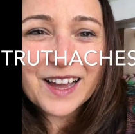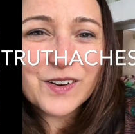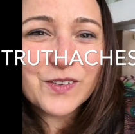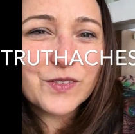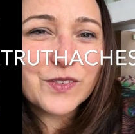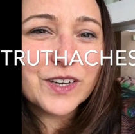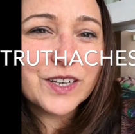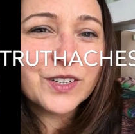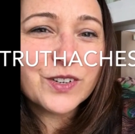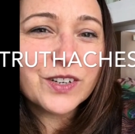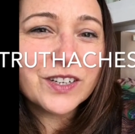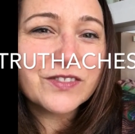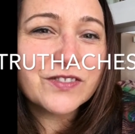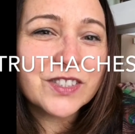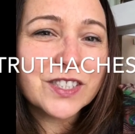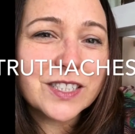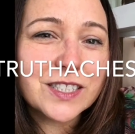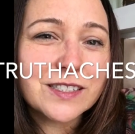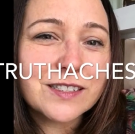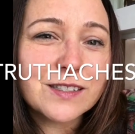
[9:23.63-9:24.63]
Wonder if
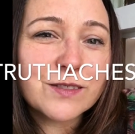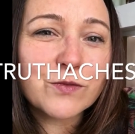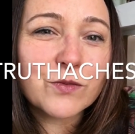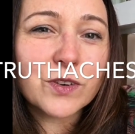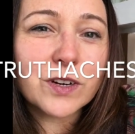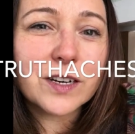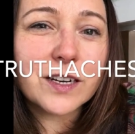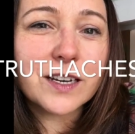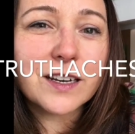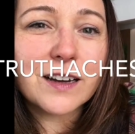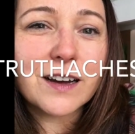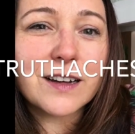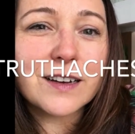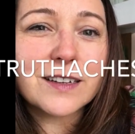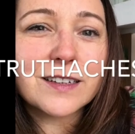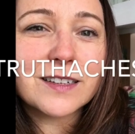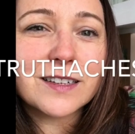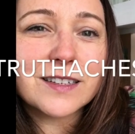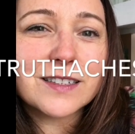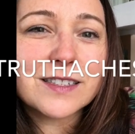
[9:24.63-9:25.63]
she's working on
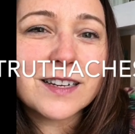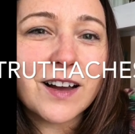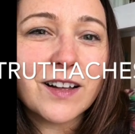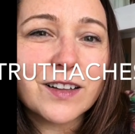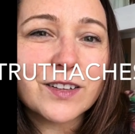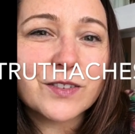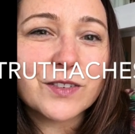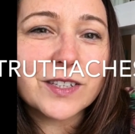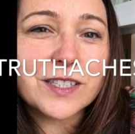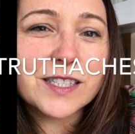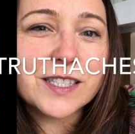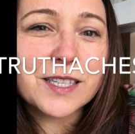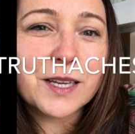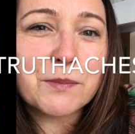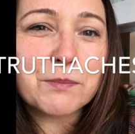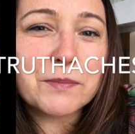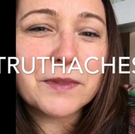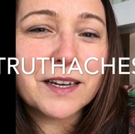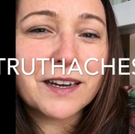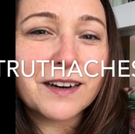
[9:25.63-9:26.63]
an intolerance
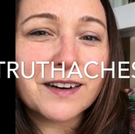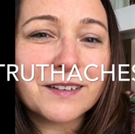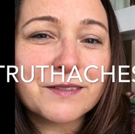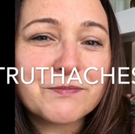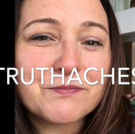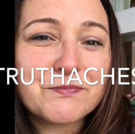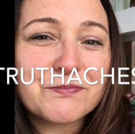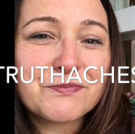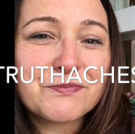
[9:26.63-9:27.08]
up there.